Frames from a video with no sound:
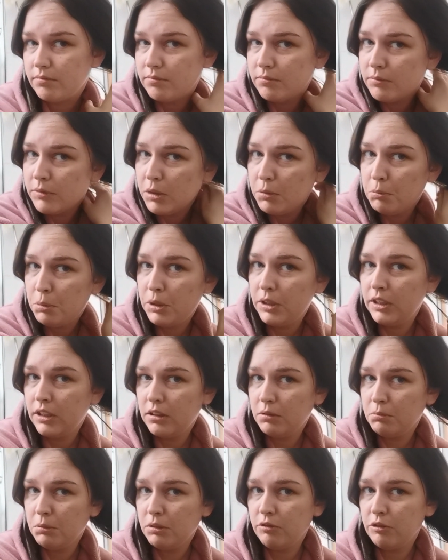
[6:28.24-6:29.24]
I'm not putting it
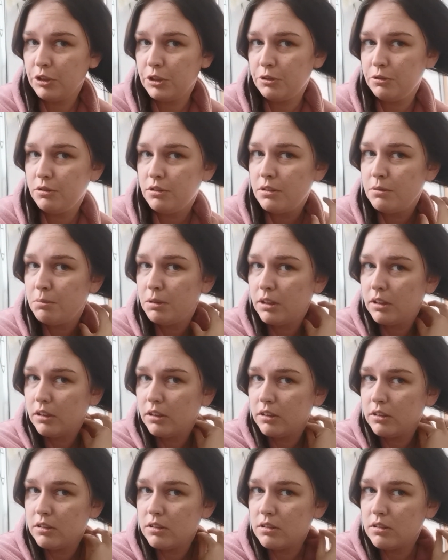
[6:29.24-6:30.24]
on my roots
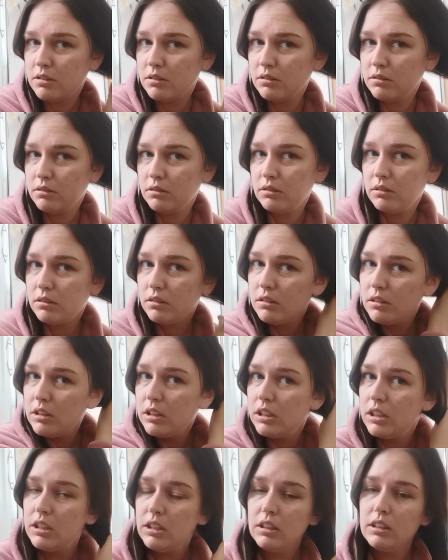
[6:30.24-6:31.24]
because
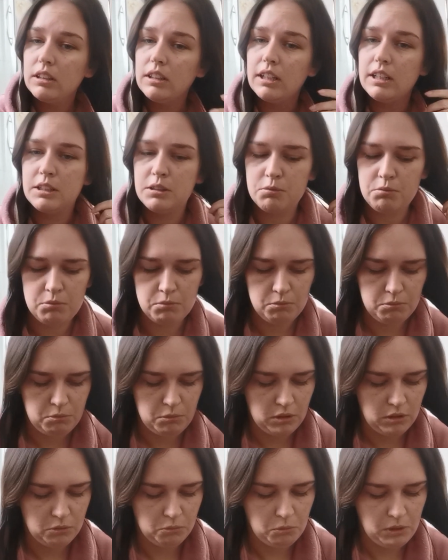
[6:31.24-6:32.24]
that is
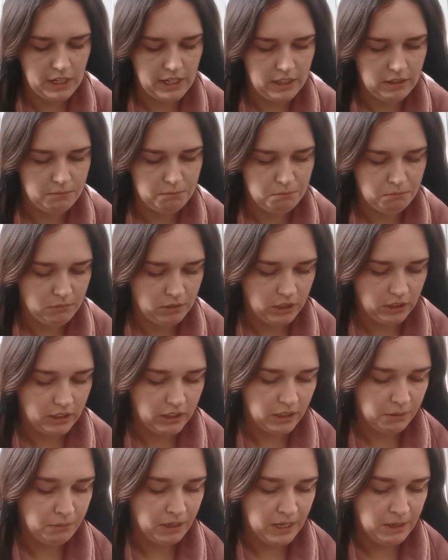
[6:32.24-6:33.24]
one way
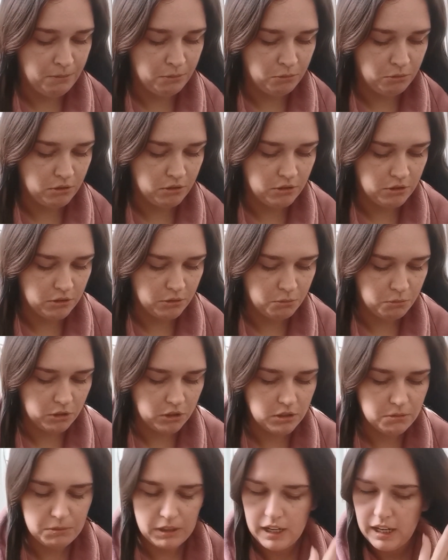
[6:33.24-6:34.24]
I'm able to just
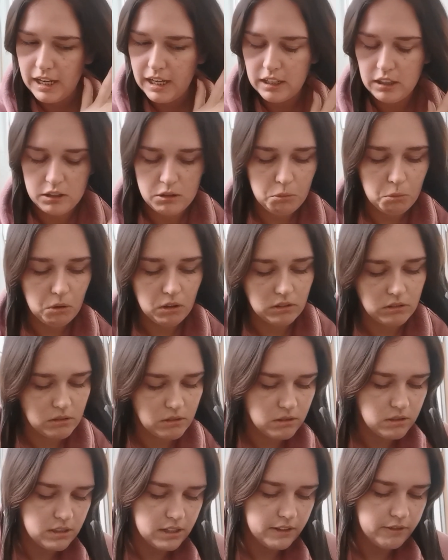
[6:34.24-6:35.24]
wash my hair like
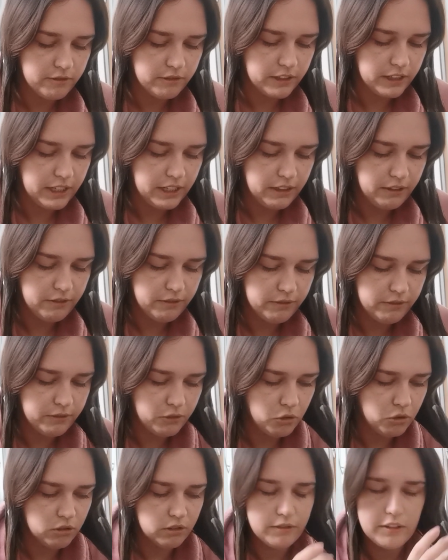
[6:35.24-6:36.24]
once every
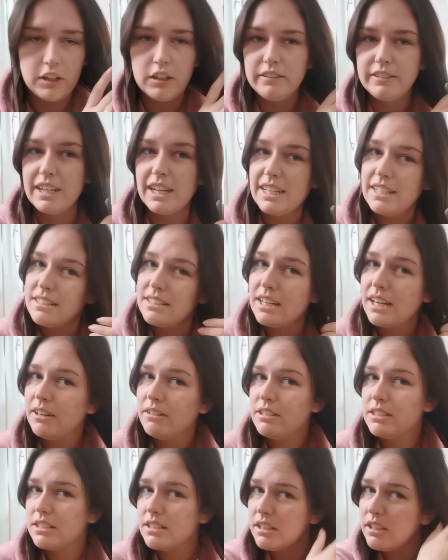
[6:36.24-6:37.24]
4 or 5 days
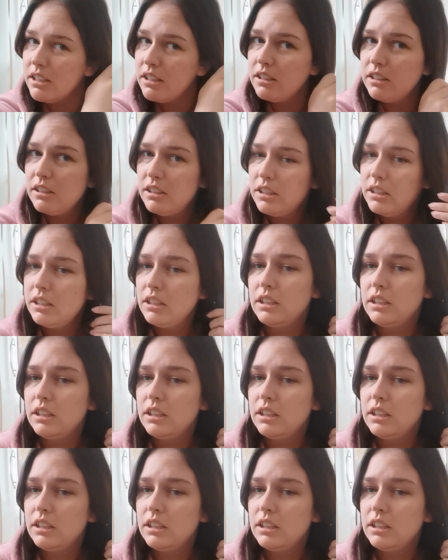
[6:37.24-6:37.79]
now, is that